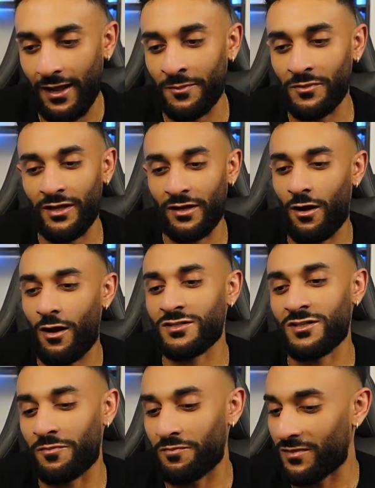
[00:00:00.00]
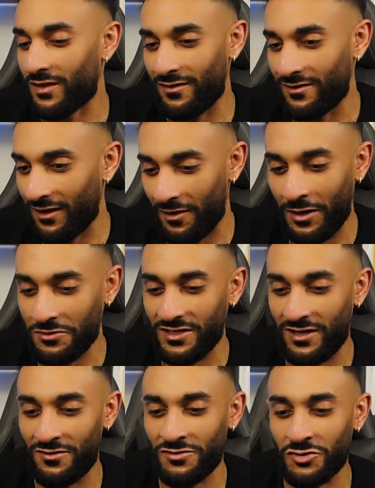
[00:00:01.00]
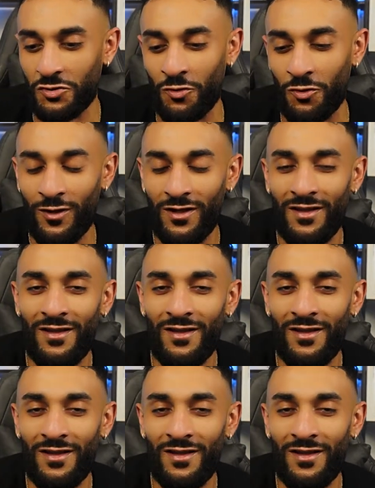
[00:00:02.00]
I'm like, awesome. Come outside of the school.